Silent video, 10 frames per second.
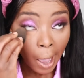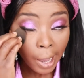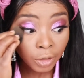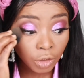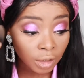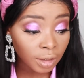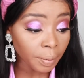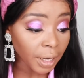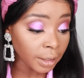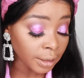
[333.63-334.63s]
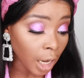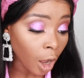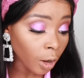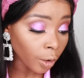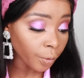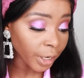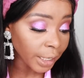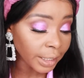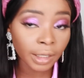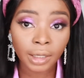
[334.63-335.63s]
It's just it's the color
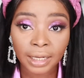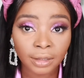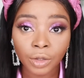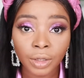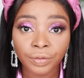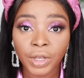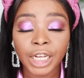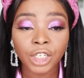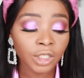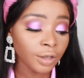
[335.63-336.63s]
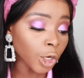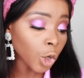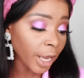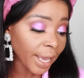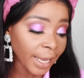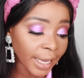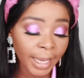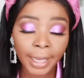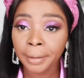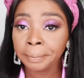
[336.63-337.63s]
really. That's the only thing. It doesn't look cakey.